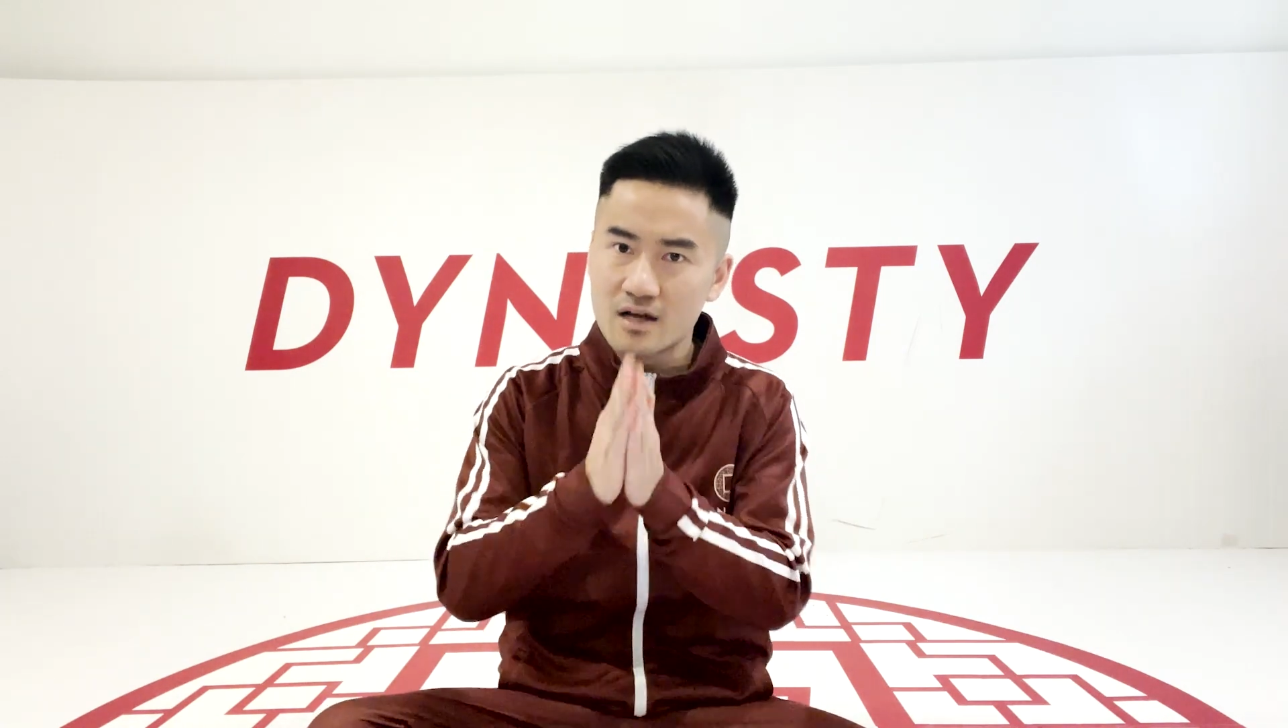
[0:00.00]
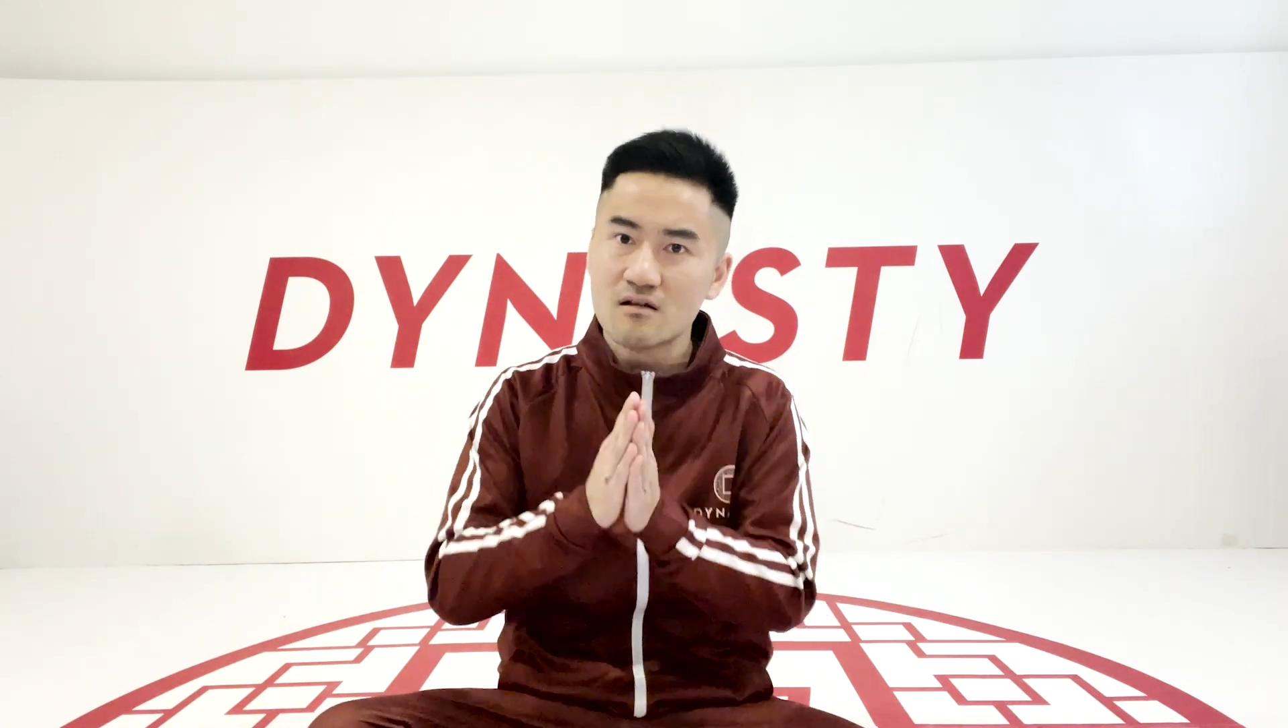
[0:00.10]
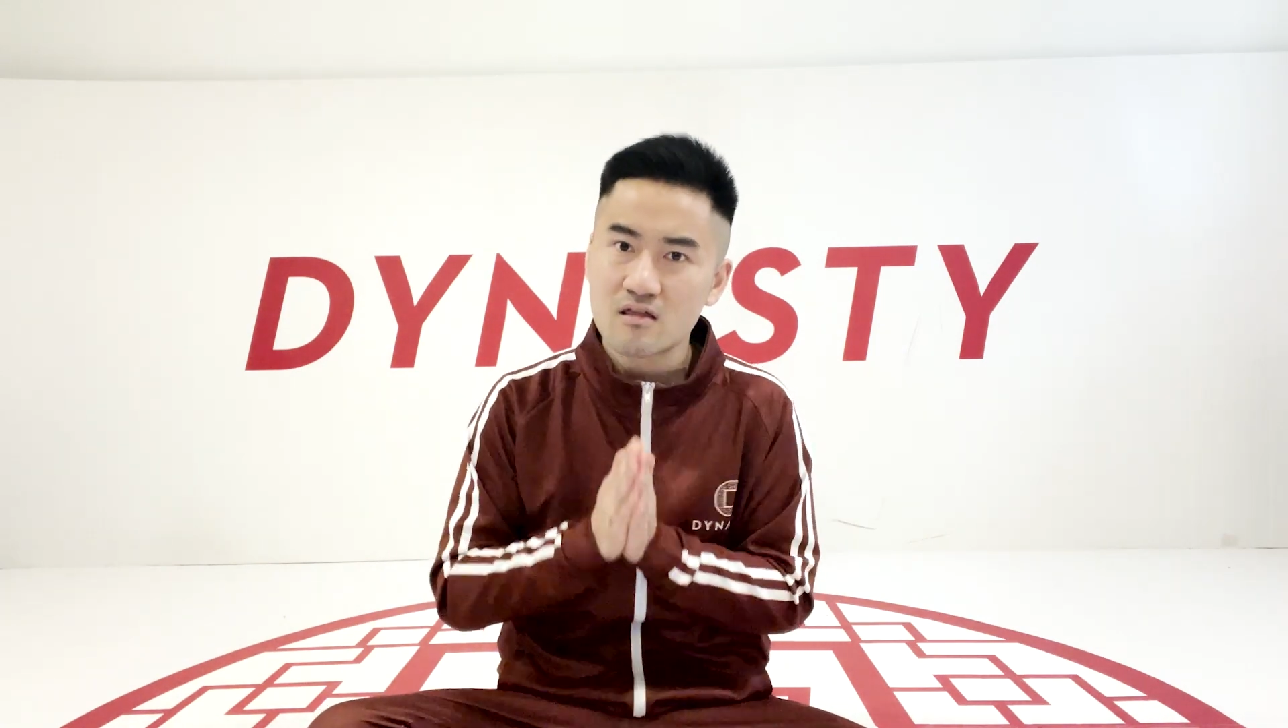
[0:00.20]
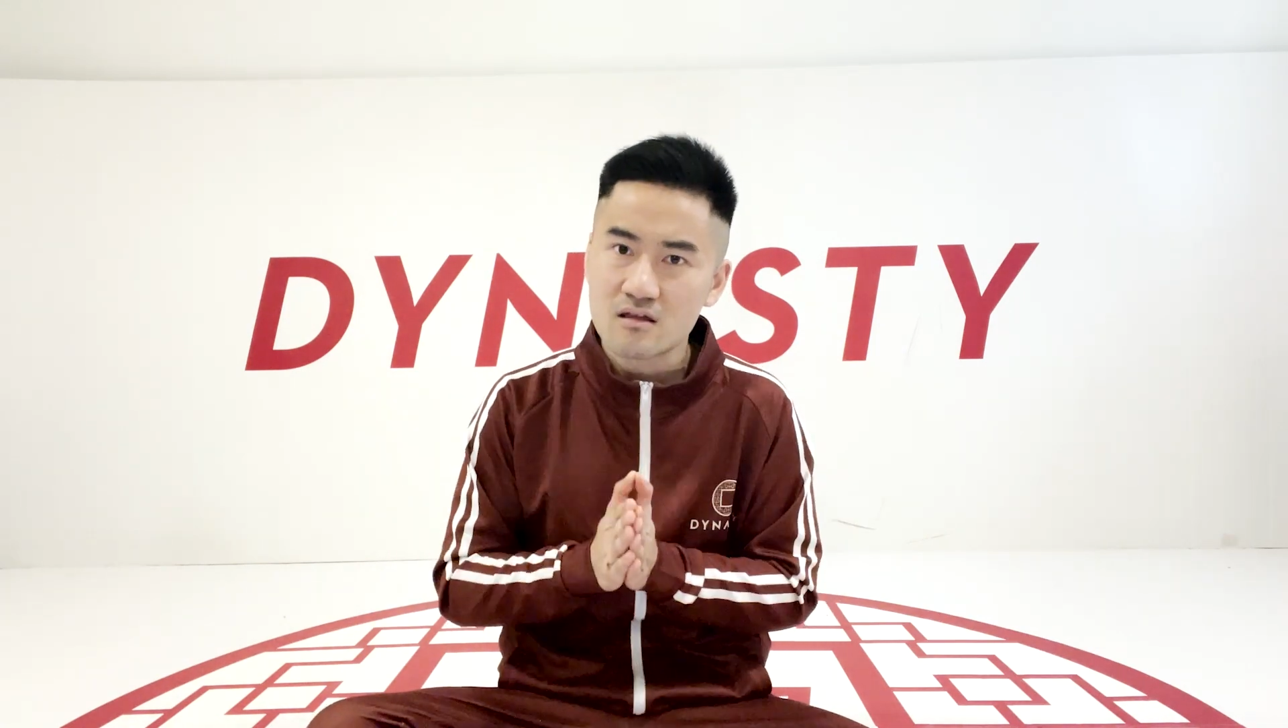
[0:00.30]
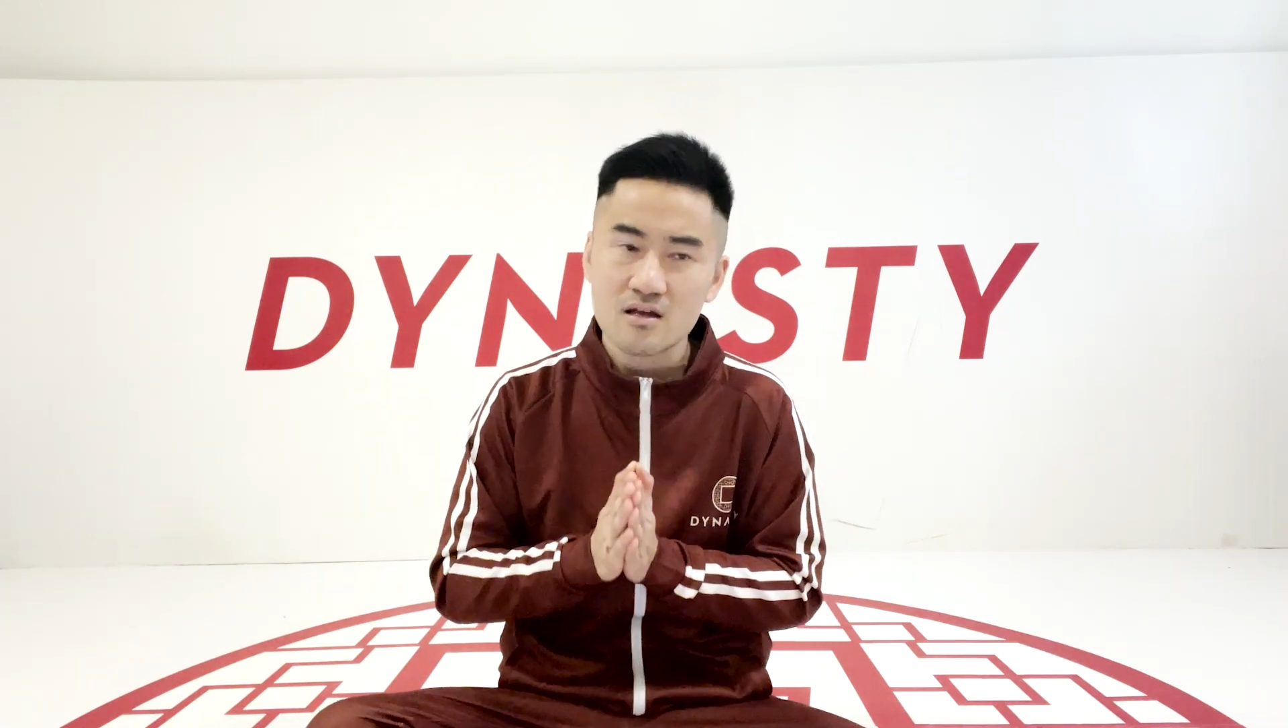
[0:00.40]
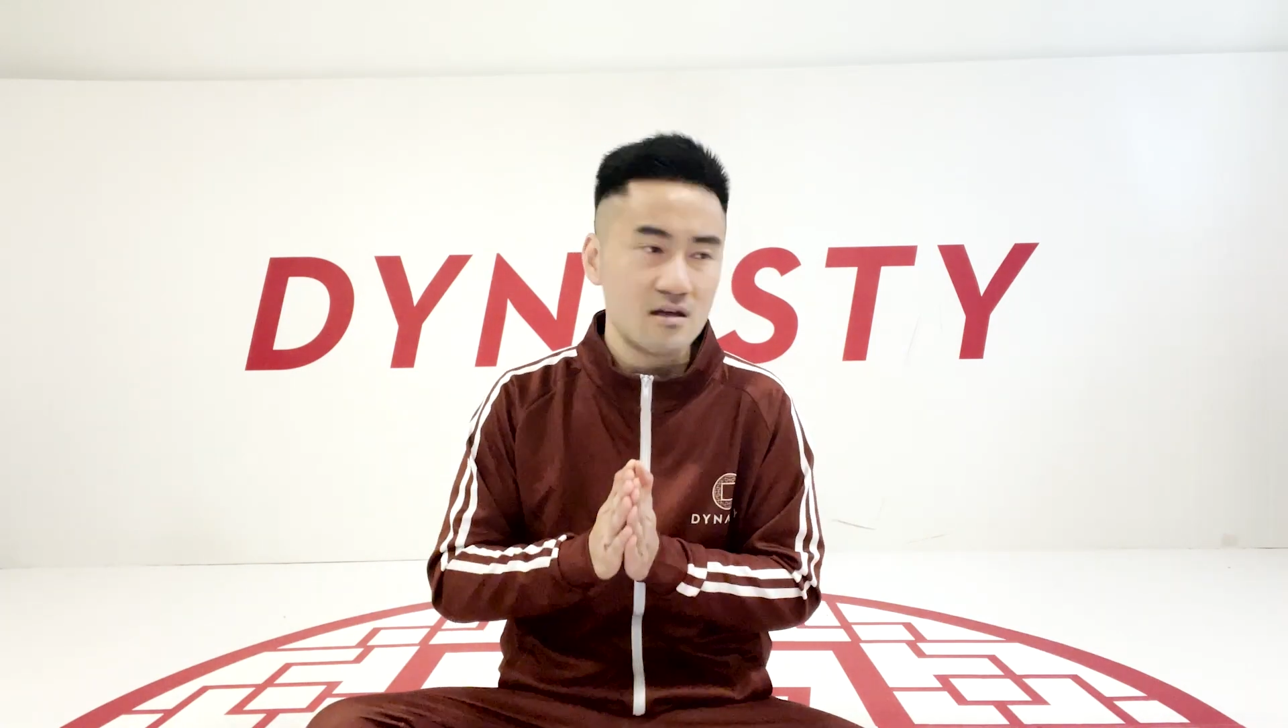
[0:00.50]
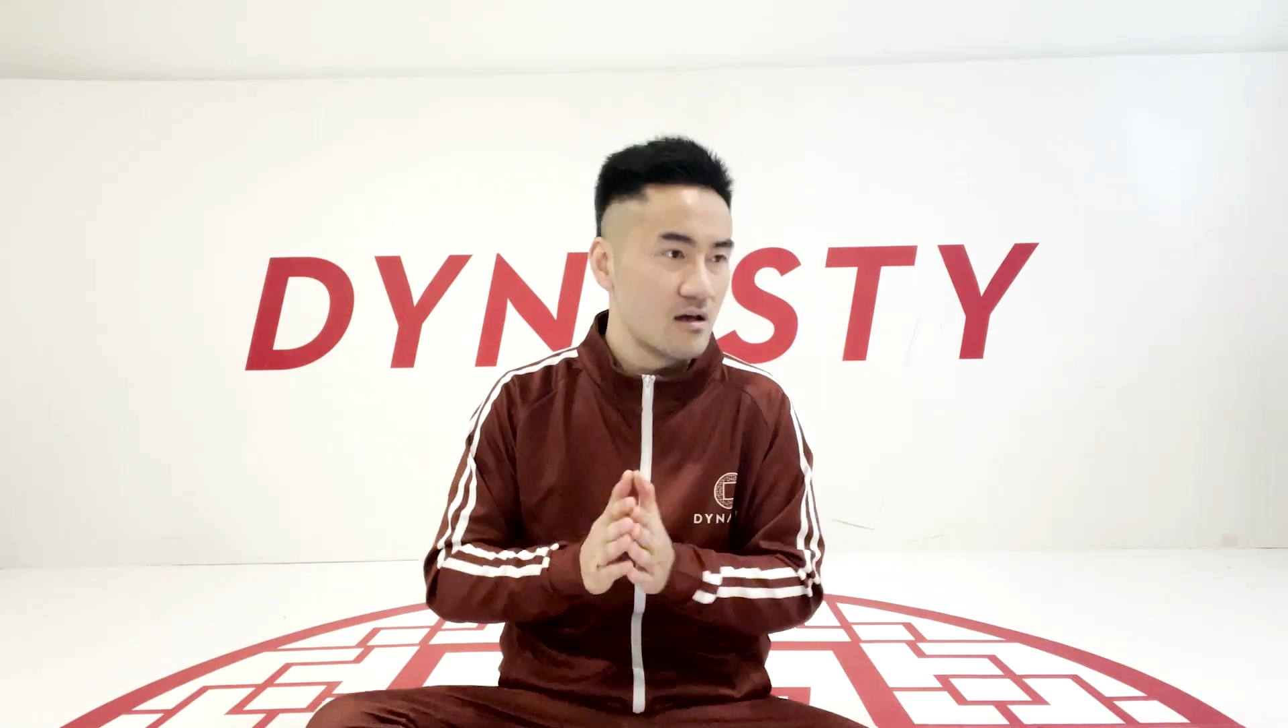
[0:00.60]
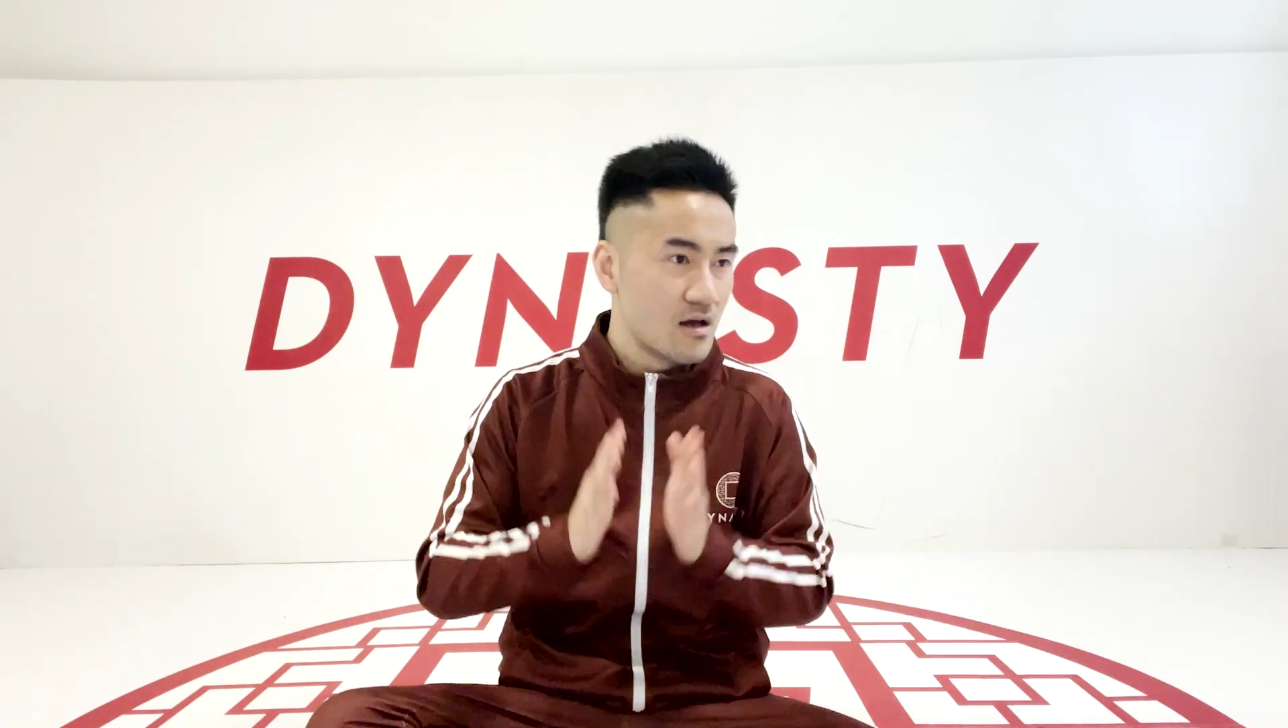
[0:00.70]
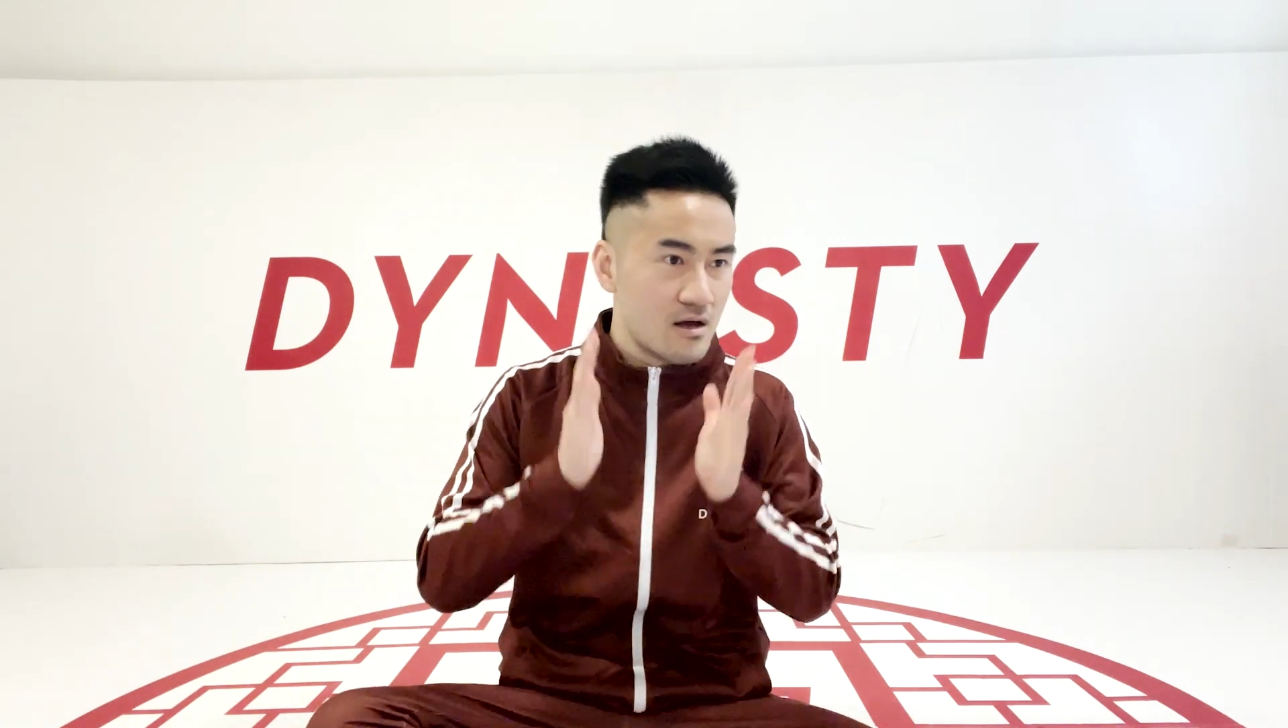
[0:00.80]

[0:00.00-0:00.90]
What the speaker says: healthy,